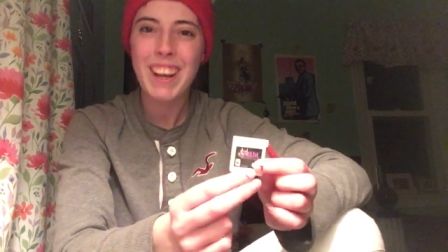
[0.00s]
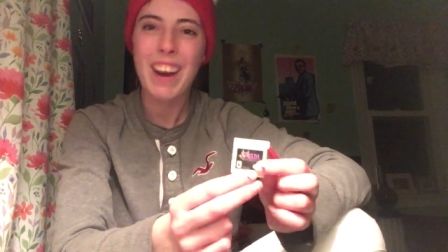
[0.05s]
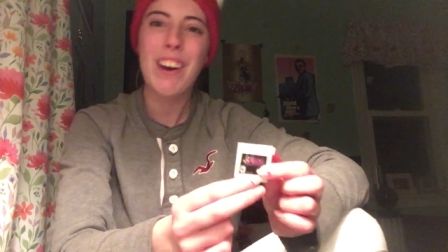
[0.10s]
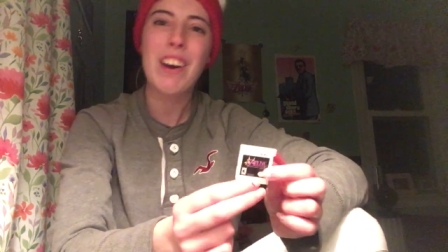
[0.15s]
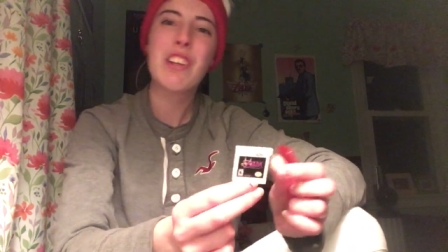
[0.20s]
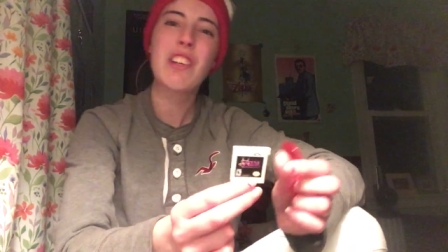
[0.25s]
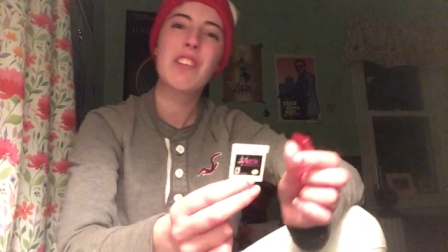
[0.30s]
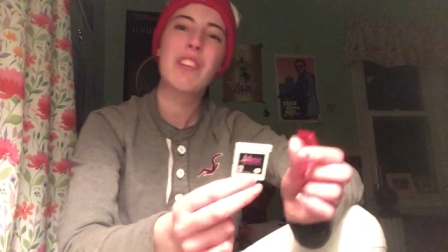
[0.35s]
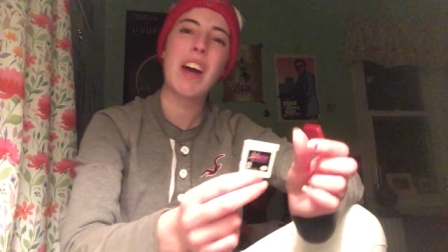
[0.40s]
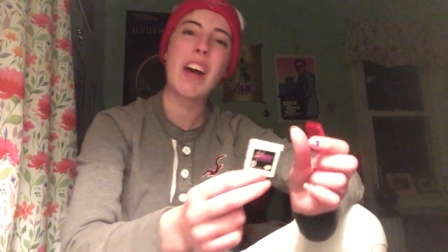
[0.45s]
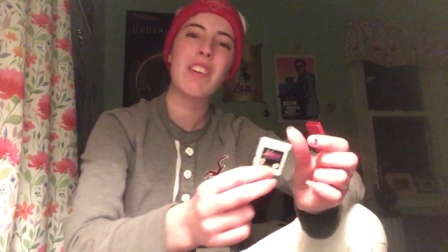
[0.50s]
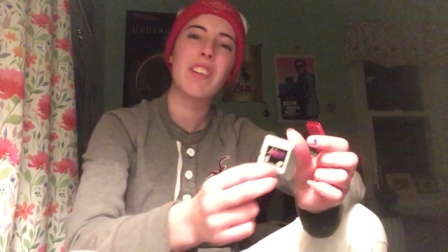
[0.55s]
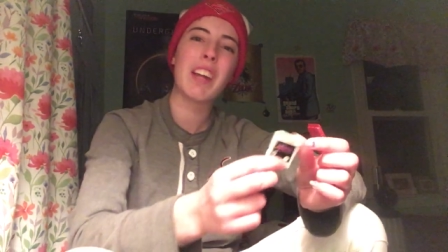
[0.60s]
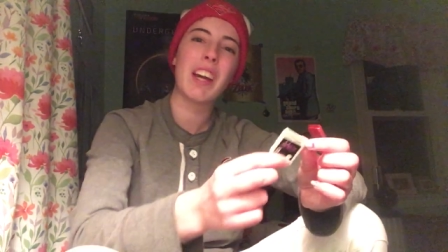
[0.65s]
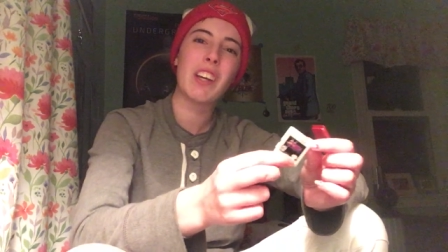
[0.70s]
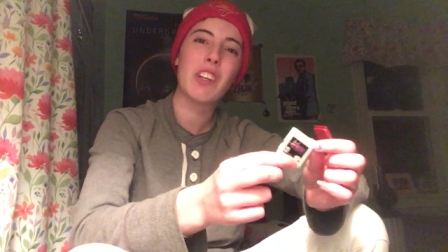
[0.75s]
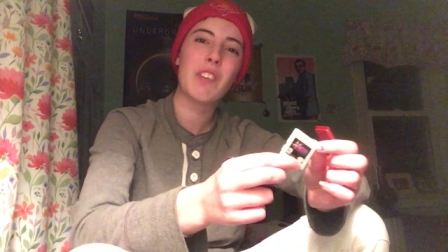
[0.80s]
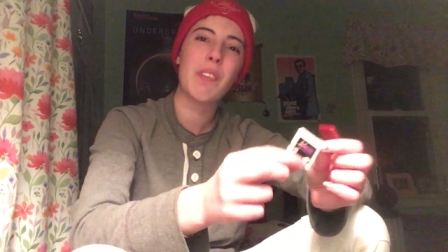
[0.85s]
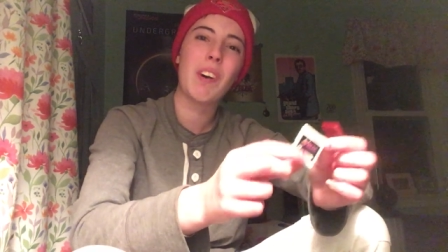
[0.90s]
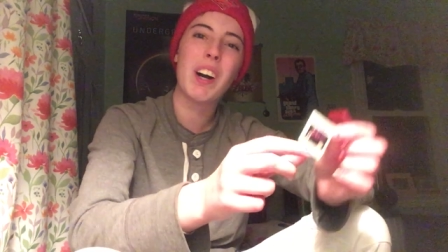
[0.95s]
now he just has an
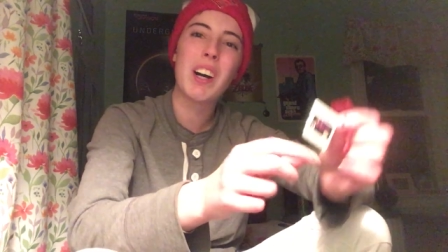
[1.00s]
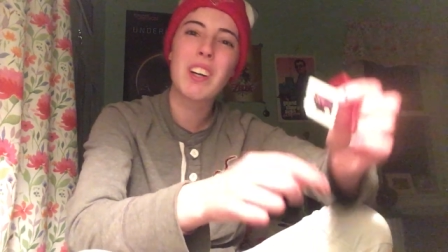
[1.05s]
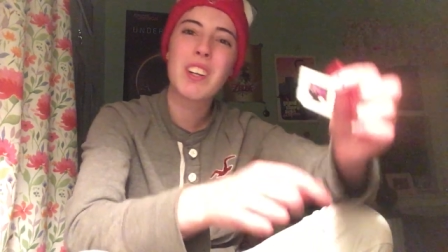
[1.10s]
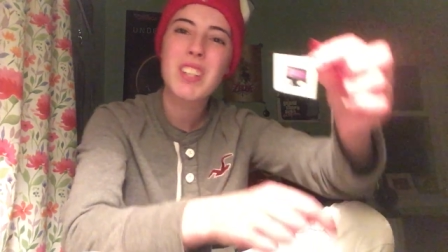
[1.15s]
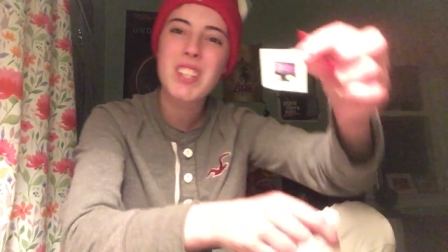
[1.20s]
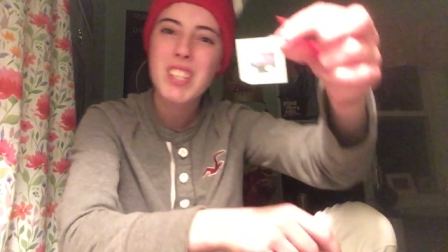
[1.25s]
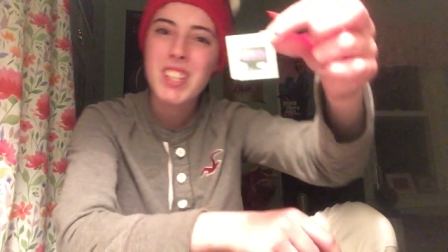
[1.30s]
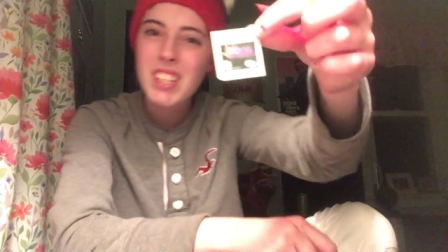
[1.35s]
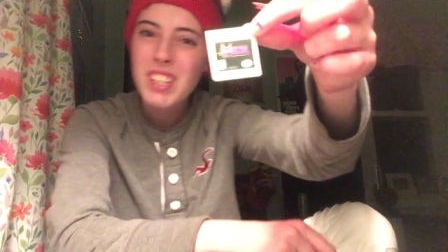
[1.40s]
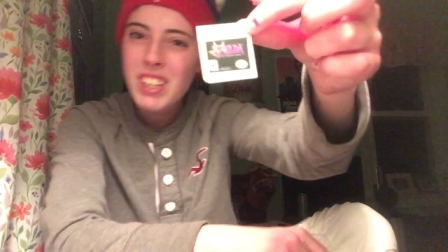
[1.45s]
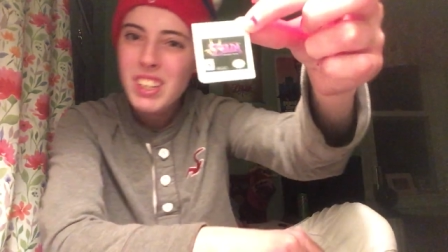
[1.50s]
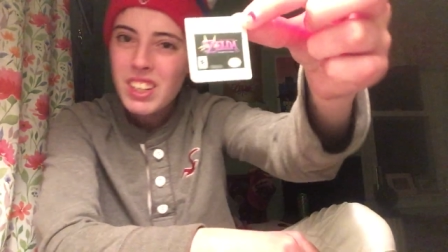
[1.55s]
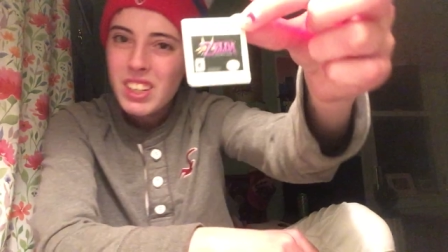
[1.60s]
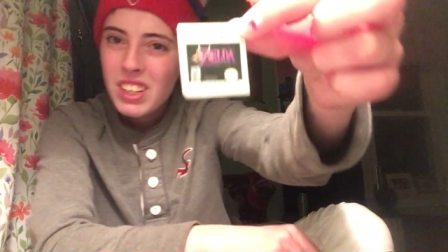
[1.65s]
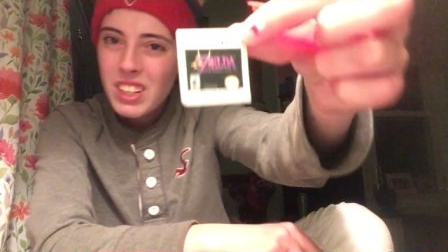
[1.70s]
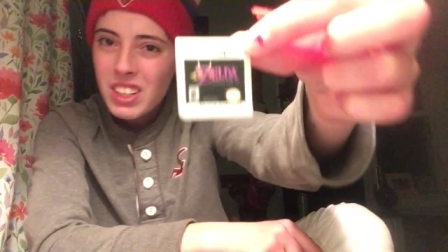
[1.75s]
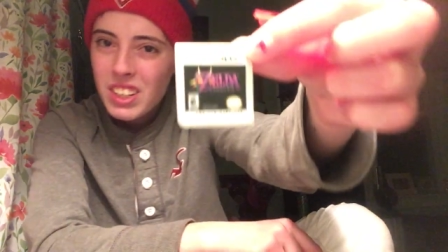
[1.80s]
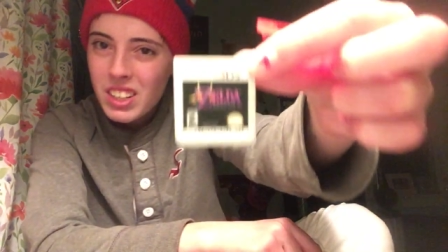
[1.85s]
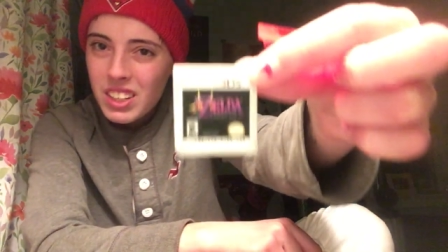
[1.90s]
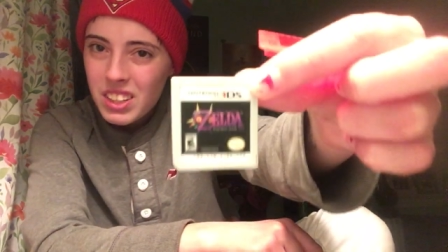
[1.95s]
Xbox.
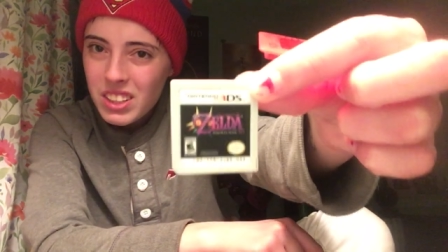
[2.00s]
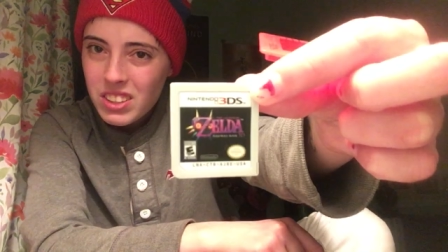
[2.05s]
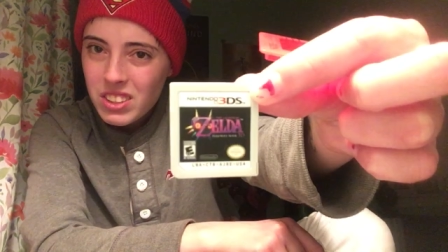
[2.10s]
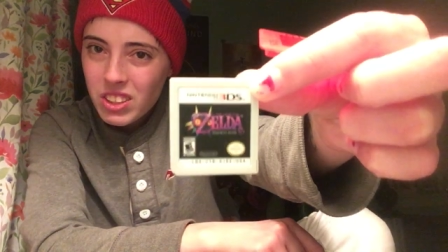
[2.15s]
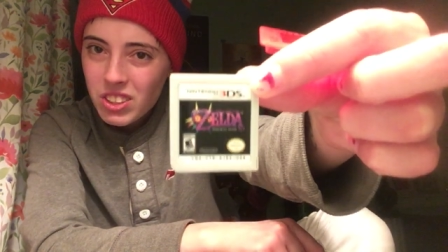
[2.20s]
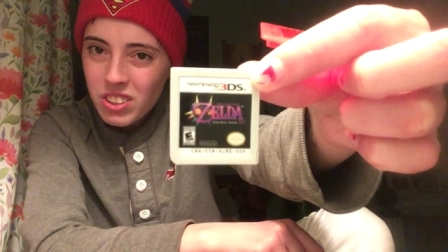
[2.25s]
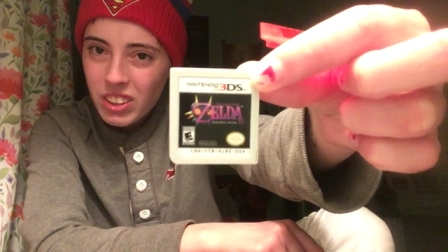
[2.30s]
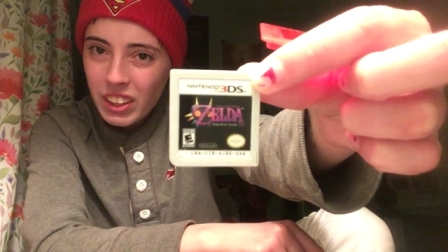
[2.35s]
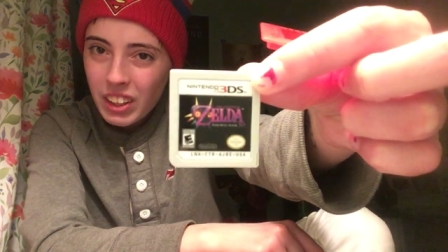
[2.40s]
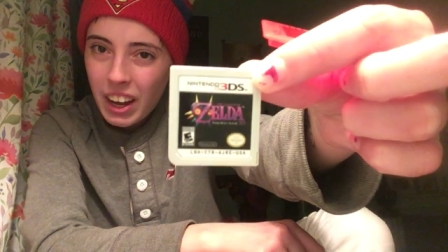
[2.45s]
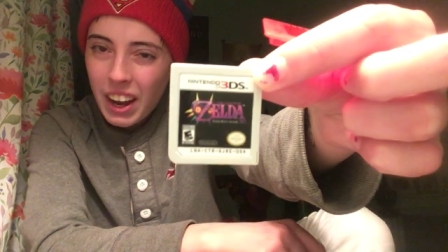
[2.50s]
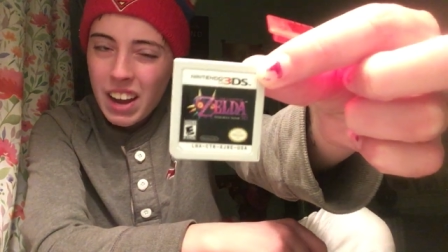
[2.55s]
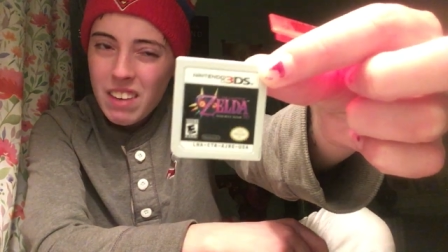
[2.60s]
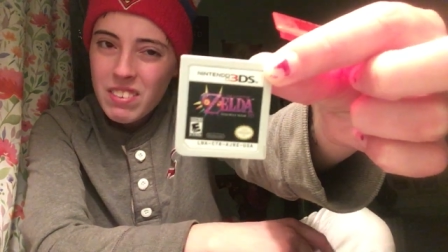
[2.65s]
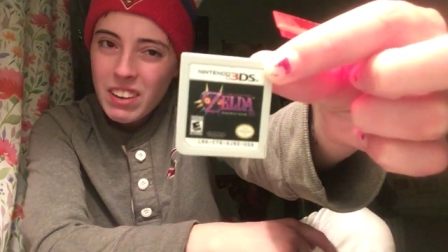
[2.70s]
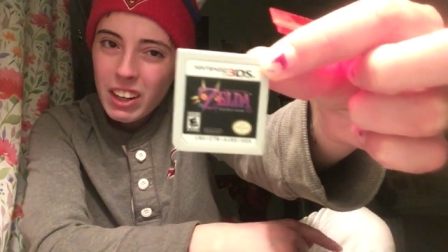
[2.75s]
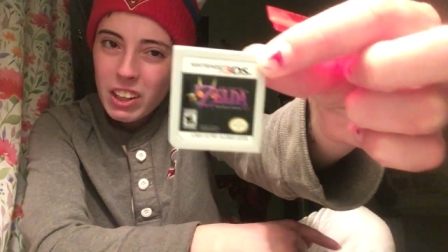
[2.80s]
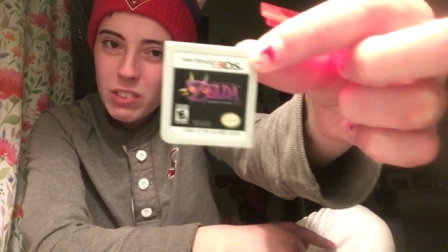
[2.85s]
Just like I have an